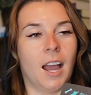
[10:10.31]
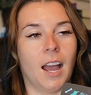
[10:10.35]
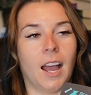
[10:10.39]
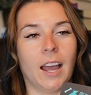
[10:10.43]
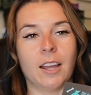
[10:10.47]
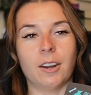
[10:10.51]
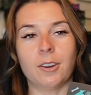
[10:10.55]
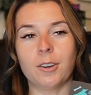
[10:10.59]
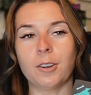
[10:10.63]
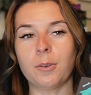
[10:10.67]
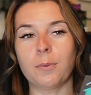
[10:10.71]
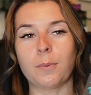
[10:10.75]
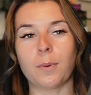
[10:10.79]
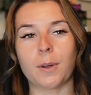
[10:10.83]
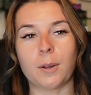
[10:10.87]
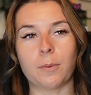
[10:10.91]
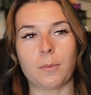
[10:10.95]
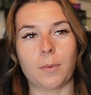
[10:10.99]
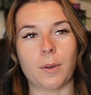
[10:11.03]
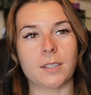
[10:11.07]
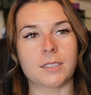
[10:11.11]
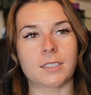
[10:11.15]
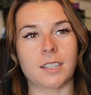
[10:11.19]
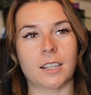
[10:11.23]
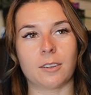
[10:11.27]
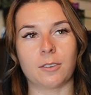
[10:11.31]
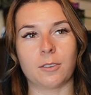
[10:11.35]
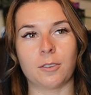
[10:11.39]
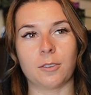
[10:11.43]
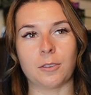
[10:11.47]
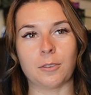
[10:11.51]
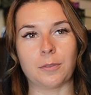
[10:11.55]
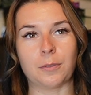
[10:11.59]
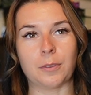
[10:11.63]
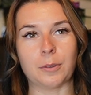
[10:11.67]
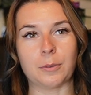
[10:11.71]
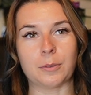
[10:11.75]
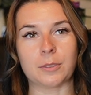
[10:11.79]
I don't know what it was. I don't
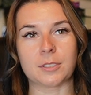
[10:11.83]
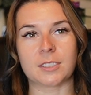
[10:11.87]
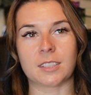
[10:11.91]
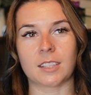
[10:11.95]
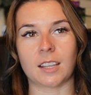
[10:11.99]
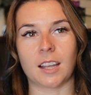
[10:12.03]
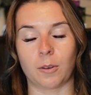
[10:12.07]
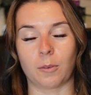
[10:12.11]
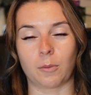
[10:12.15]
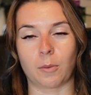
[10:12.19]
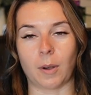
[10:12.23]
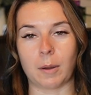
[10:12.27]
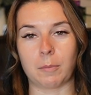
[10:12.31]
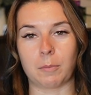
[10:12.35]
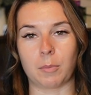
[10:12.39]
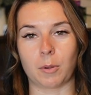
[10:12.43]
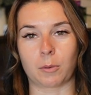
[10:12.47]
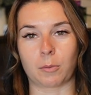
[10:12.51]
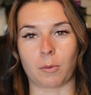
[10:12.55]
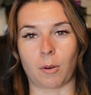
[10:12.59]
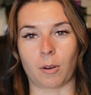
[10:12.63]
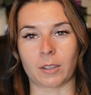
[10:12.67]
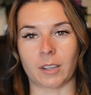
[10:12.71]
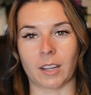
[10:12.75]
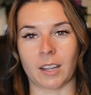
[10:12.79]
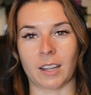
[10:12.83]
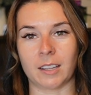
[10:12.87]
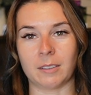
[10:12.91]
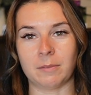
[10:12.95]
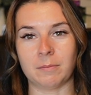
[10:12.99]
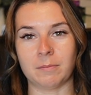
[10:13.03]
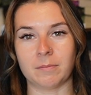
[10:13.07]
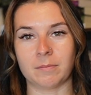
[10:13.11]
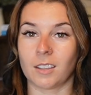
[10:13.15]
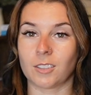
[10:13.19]
know if it was right book, wrong time.